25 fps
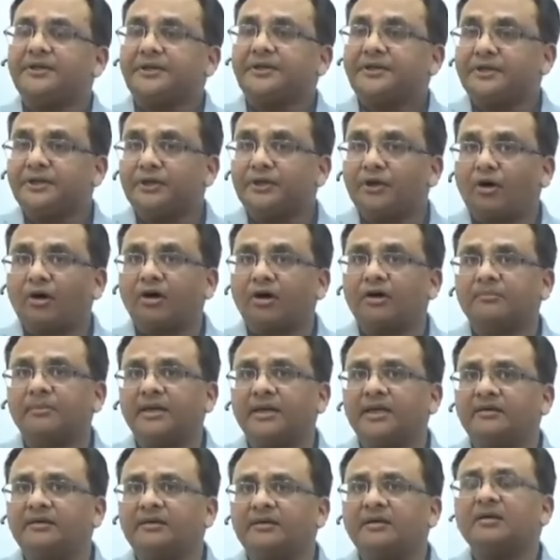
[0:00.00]

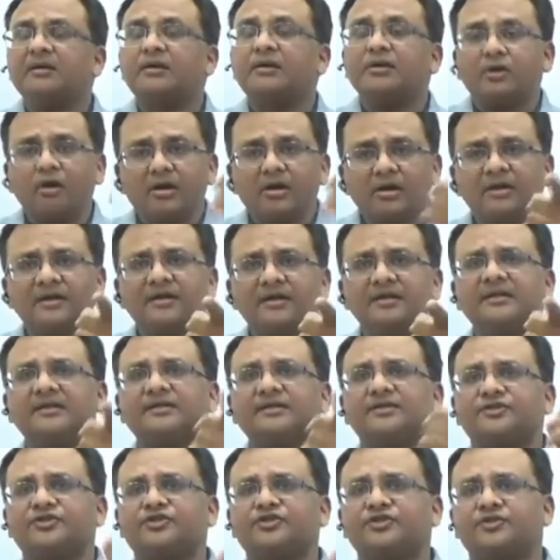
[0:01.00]
Norman
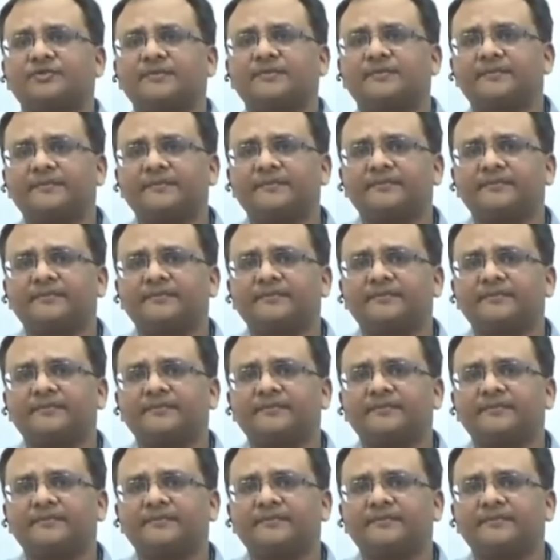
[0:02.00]
conquerors,